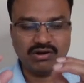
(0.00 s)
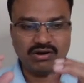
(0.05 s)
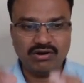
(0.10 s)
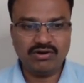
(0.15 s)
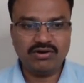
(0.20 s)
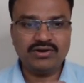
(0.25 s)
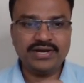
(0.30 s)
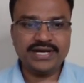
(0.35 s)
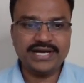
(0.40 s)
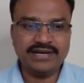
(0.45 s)

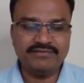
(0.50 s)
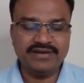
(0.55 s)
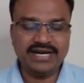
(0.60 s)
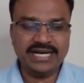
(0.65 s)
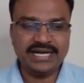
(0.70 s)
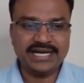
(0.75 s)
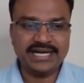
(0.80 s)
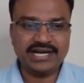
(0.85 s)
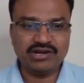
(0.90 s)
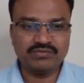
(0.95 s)
or
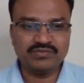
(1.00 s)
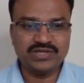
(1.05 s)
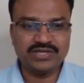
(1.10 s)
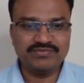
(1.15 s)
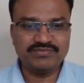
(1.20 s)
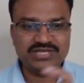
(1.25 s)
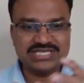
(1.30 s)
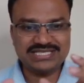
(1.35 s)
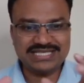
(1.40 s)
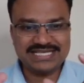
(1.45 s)
inventory of the
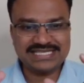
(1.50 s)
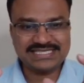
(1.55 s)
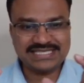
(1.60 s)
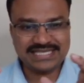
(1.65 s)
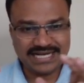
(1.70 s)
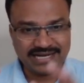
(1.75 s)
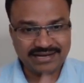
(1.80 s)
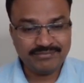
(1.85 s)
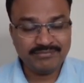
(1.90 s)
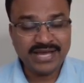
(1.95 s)
business
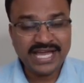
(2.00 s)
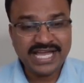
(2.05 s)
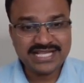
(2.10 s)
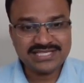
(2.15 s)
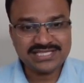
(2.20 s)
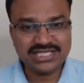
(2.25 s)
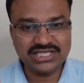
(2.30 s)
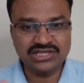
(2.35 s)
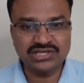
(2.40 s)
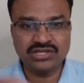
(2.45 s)

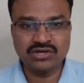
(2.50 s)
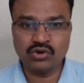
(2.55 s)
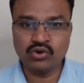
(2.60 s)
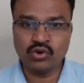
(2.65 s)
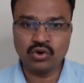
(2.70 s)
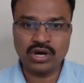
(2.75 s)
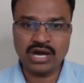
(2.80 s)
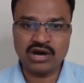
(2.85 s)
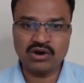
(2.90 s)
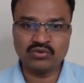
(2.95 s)
remains in the
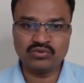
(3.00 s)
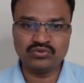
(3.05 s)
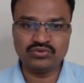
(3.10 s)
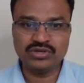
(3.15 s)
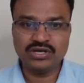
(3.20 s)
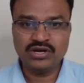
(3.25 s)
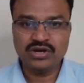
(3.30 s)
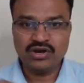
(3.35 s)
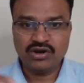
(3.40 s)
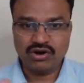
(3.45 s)
godown
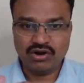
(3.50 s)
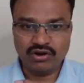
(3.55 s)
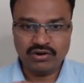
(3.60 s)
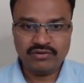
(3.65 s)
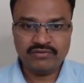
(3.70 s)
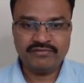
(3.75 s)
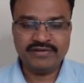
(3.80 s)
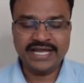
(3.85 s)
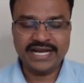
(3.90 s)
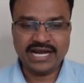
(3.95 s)

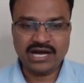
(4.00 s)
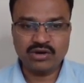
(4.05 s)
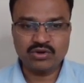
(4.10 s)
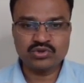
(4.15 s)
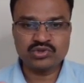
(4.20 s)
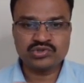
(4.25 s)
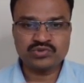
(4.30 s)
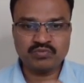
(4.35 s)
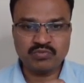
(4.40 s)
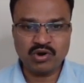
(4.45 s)
or
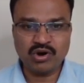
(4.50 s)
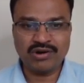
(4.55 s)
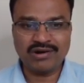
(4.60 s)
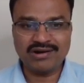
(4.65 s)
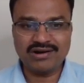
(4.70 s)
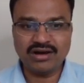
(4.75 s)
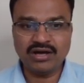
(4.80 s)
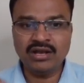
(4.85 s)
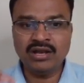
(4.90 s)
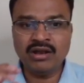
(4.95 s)
warehouse
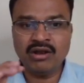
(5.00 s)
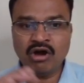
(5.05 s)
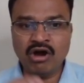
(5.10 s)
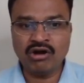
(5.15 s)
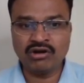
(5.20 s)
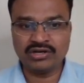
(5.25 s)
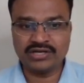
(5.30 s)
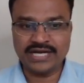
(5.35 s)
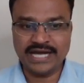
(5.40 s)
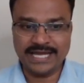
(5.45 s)
for a
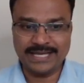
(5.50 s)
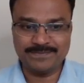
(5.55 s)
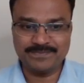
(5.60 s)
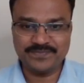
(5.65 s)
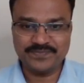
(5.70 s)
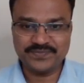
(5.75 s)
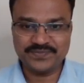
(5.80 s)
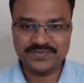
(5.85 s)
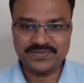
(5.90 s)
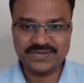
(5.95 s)
long time,
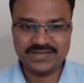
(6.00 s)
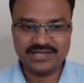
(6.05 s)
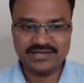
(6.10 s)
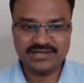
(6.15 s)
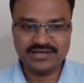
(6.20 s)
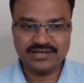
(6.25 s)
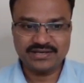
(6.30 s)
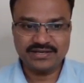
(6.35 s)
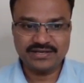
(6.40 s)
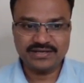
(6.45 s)

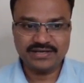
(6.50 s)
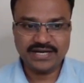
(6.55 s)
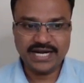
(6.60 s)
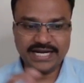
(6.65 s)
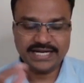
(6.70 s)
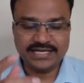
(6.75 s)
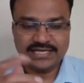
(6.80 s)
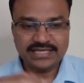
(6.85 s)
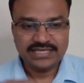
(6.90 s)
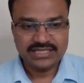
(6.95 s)

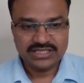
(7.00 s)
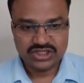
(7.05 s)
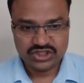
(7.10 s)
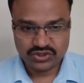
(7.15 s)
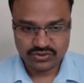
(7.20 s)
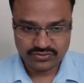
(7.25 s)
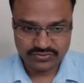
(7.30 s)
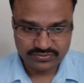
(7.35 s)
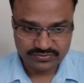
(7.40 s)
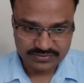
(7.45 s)
right?
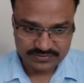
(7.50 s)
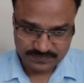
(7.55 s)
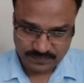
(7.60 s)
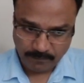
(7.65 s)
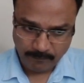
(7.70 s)
So